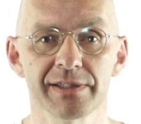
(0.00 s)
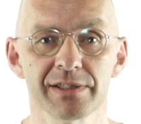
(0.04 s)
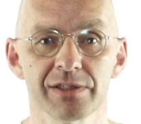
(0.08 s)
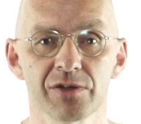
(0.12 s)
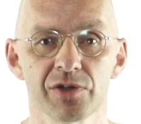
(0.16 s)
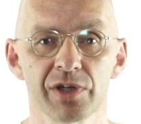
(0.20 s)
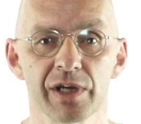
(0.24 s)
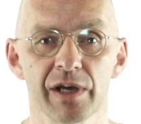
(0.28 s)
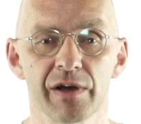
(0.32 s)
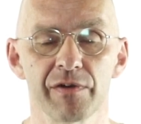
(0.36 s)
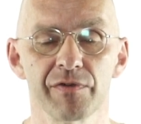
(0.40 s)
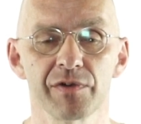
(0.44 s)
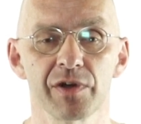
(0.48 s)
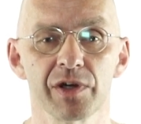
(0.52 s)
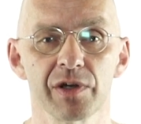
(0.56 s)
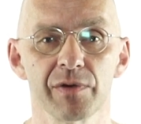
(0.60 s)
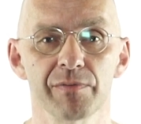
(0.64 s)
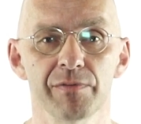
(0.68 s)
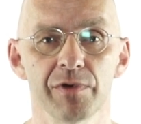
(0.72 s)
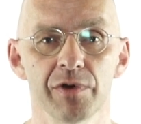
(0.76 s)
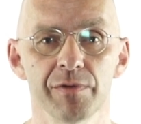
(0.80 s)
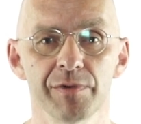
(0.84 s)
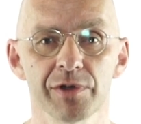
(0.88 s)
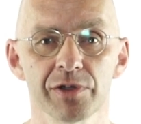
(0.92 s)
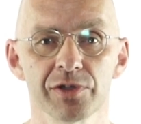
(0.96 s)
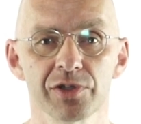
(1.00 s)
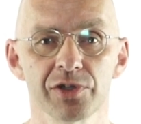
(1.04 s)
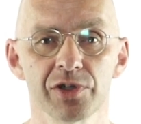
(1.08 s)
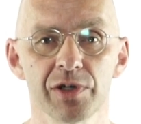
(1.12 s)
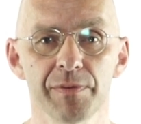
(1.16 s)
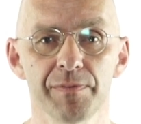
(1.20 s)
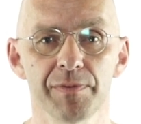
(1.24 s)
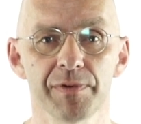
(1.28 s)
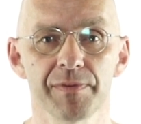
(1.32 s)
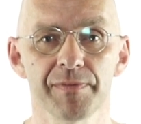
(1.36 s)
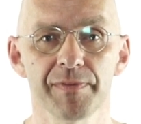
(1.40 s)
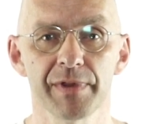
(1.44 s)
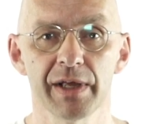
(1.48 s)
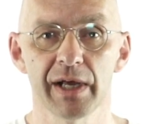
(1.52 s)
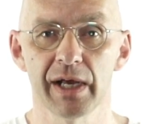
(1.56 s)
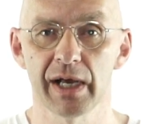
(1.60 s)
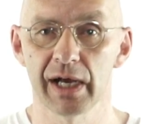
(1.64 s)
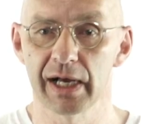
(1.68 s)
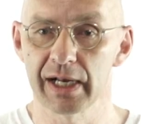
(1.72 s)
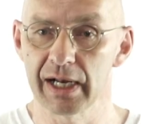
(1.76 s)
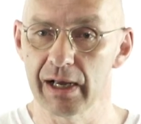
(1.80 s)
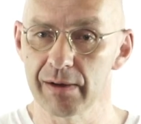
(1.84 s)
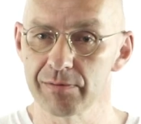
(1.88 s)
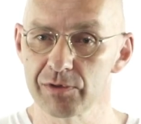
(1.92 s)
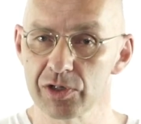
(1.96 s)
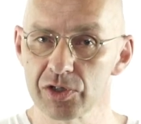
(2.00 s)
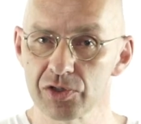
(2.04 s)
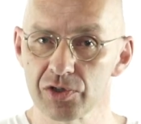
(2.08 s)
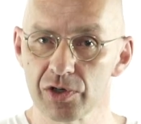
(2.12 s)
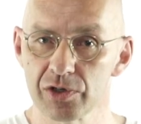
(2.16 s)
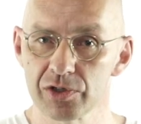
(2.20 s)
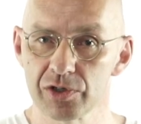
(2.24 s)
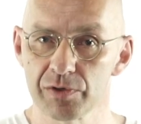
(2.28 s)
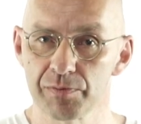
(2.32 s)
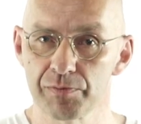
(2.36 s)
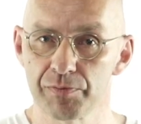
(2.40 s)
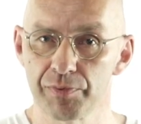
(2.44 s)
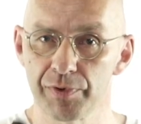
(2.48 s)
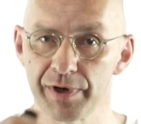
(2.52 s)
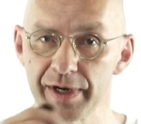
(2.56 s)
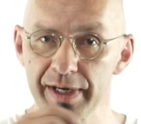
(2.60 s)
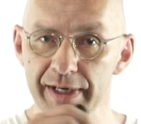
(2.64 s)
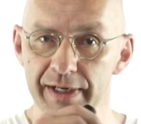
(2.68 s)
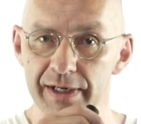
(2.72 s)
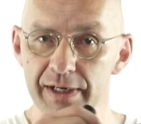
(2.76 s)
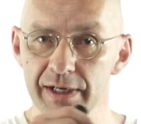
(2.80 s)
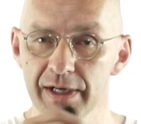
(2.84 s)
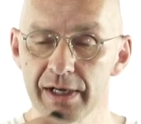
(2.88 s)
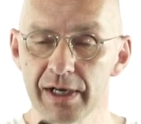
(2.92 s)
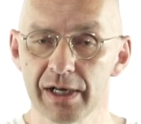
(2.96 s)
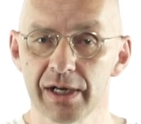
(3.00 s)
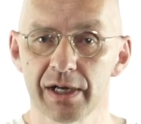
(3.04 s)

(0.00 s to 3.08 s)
So here I've got a Möbius strip, and I'm just going to bring